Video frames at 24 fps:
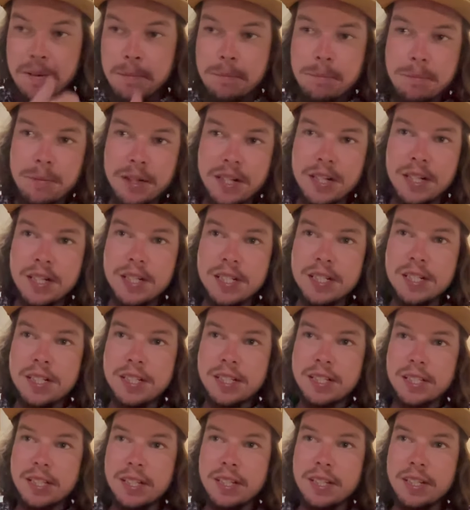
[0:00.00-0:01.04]

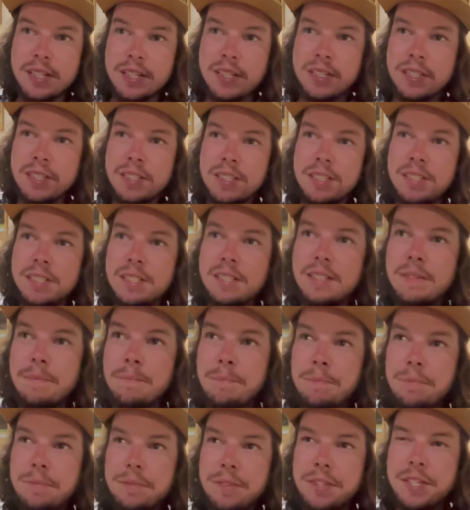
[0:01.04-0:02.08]
because the
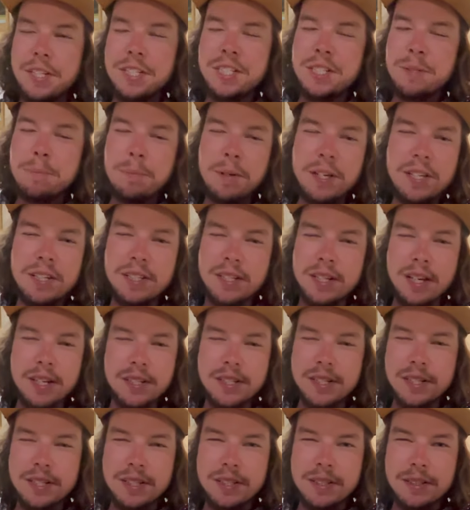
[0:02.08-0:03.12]
speed
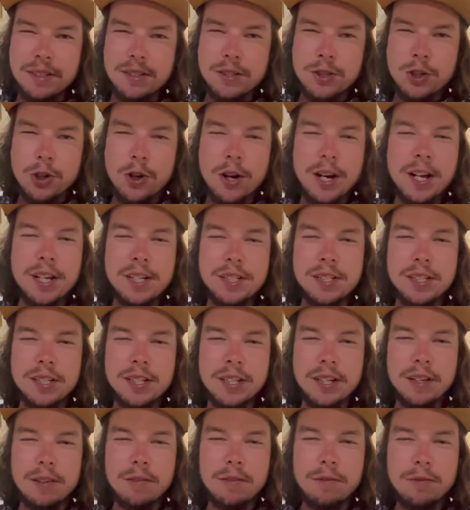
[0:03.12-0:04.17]
doesn't
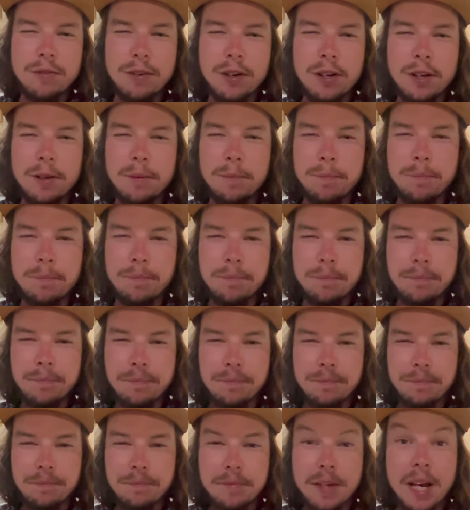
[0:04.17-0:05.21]
translate from
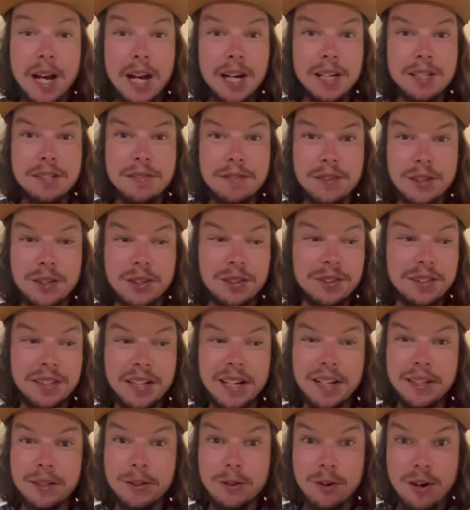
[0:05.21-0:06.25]
asphalt
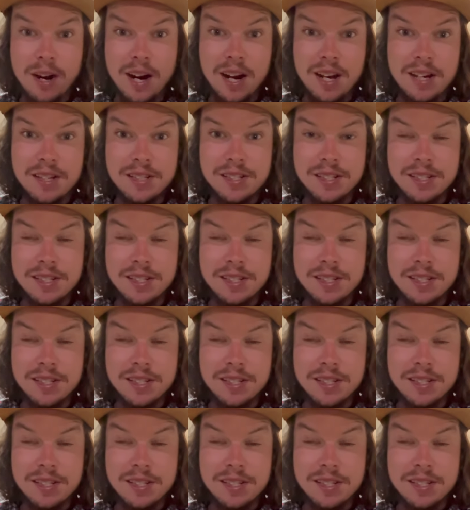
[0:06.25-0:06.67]
and grass.